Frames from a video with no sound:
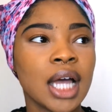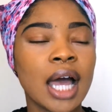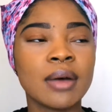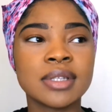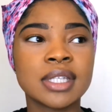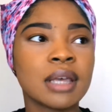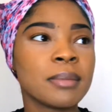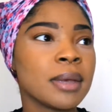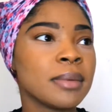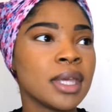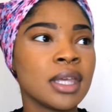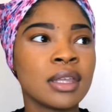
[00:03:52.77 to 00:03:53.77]

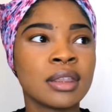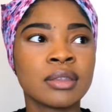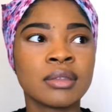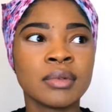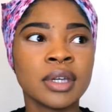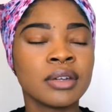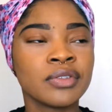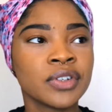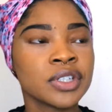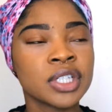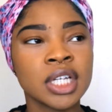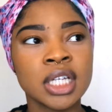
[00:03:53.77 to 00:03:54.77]
3 or
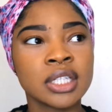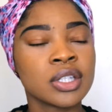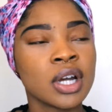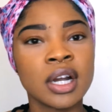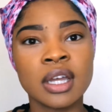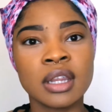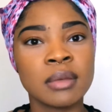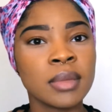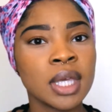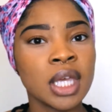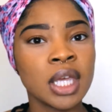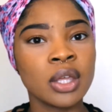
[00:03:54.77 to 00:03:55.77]
4 shades darker than
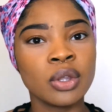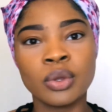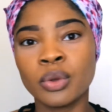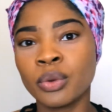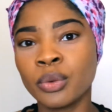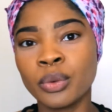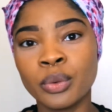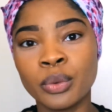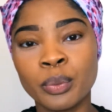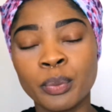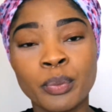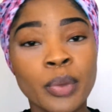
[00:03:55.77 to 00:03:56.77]
me, you
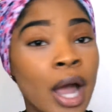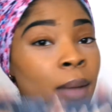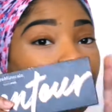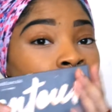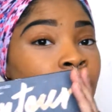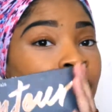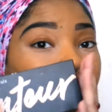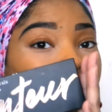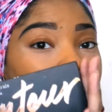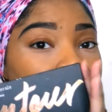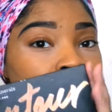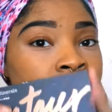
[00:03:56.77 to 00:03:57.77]
probably won't be able
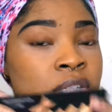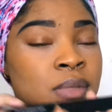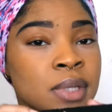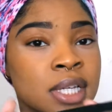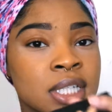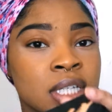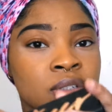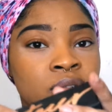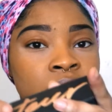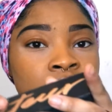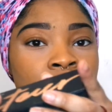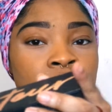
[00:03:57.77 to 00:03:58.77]
to use this, because as you
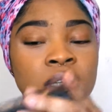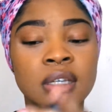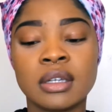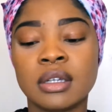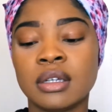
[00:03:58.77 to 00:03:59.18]
see,